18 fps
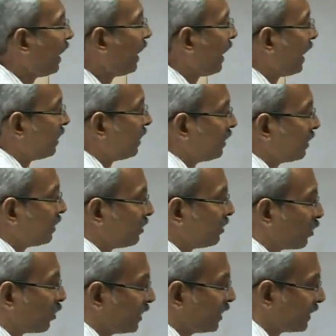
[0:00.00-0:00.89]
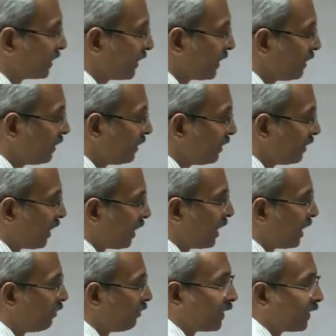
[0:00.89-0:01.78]
and projected,
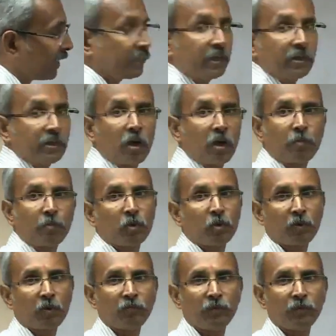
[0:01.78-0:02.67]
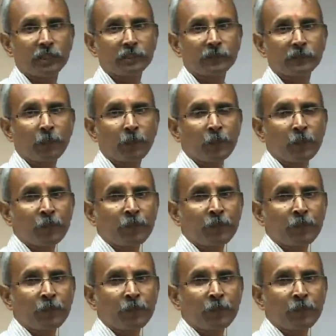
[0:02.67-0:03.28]
and you get the top view of this.